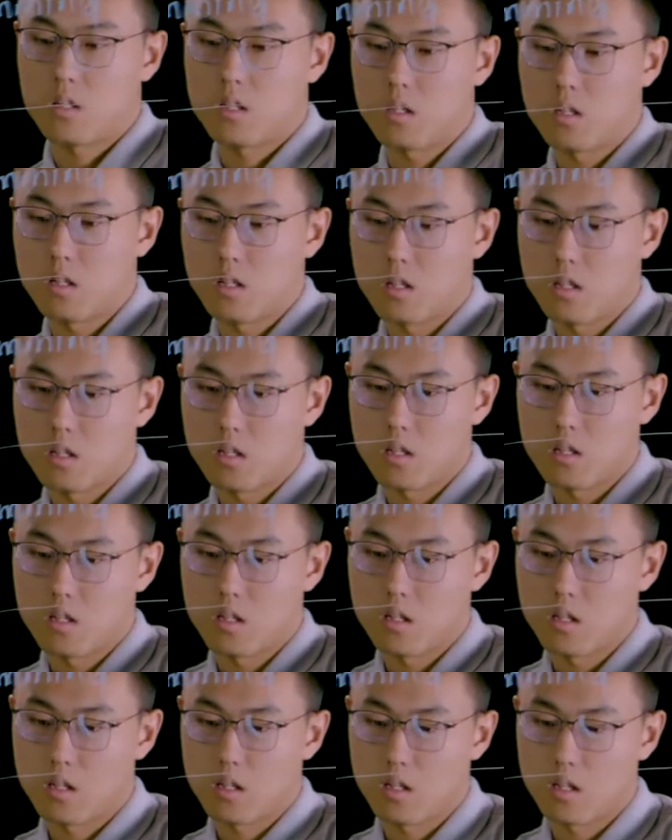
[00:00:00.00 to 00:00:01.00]

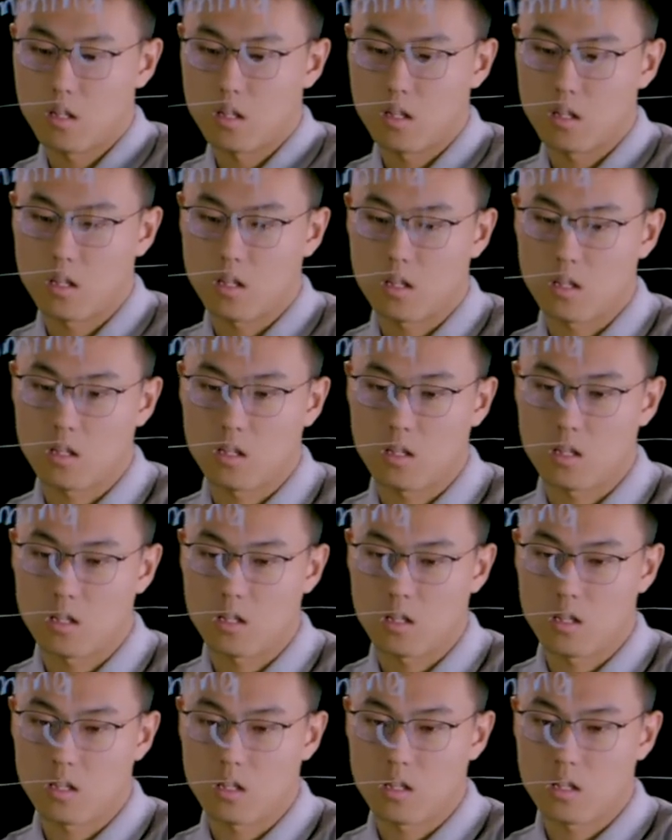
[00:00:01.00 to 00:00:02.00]

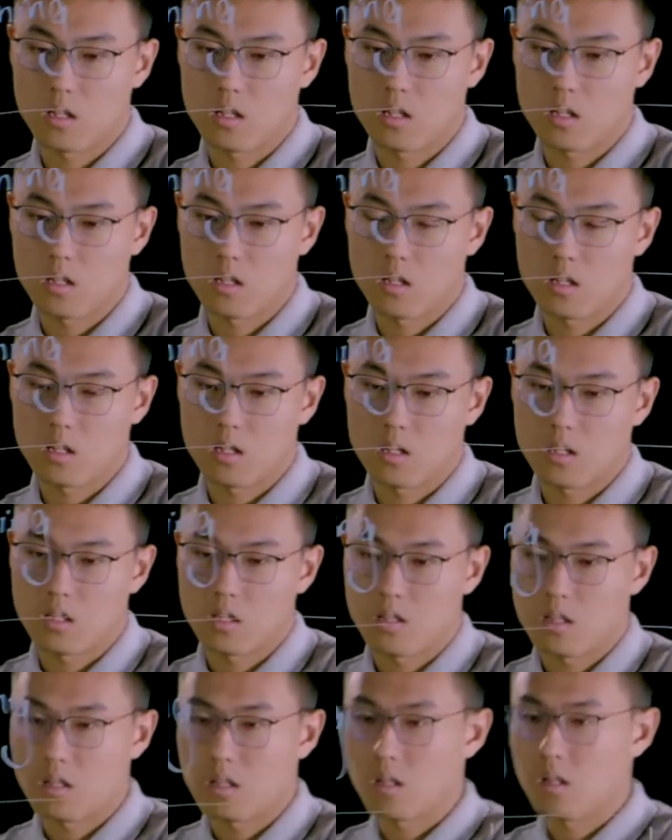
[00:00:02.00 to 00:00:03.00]

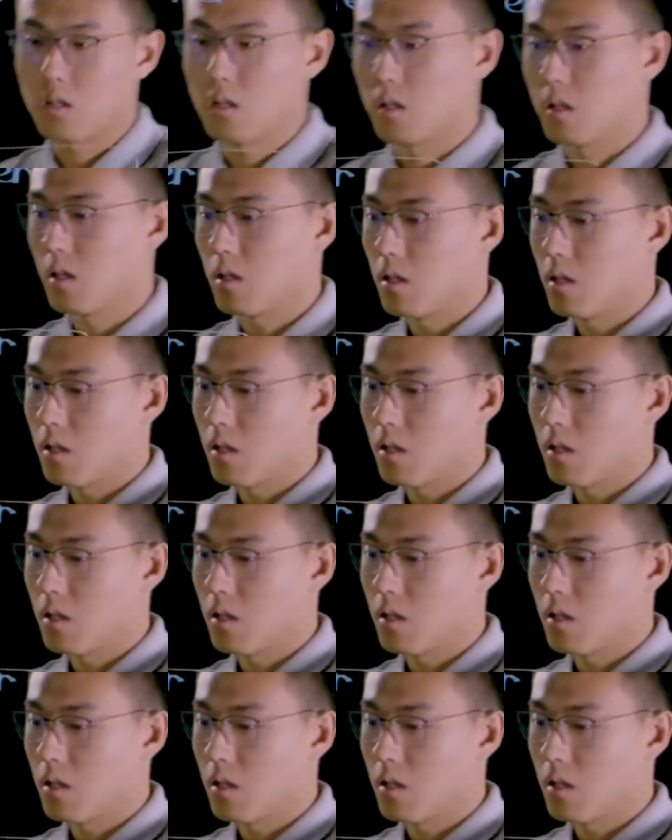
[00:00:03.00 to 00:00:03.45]
[no speech]